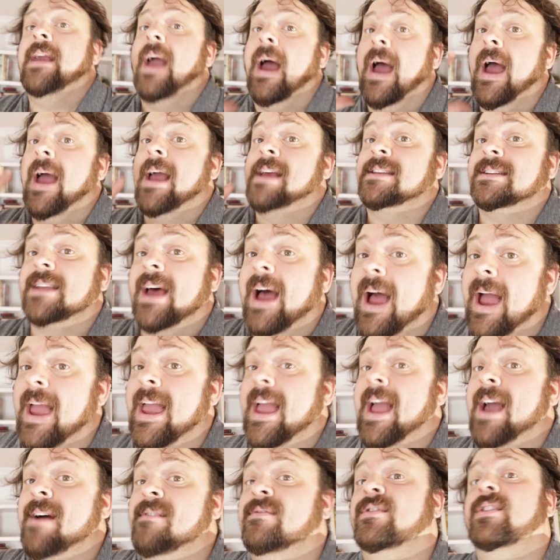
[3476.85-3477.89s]
Guys, I
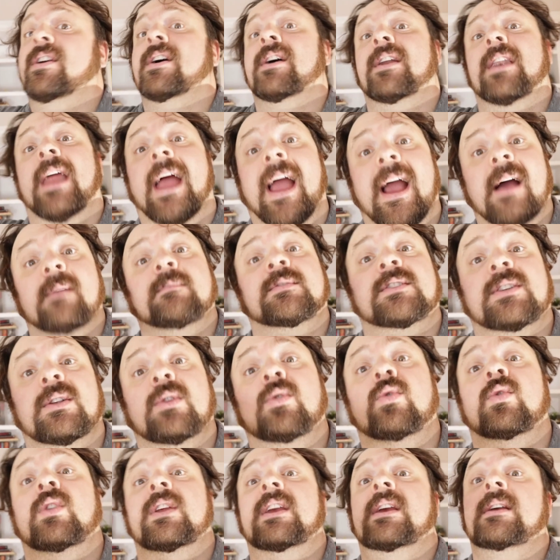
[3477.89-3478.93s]
have done
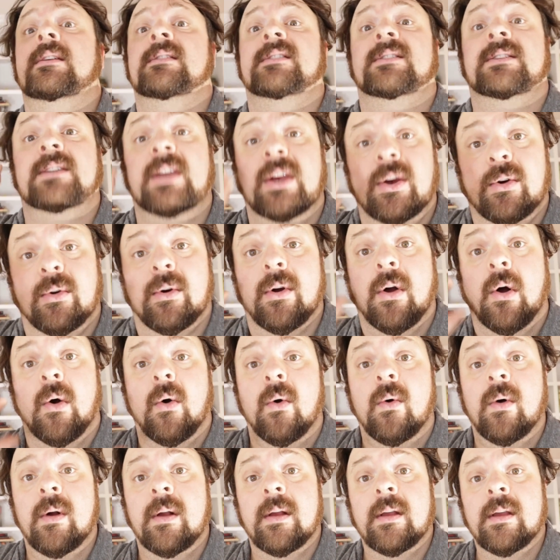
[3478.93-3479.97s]
absolutely
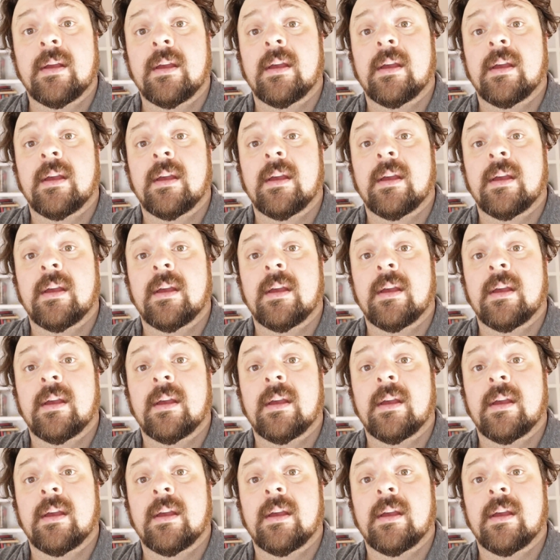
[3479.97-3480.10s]
zero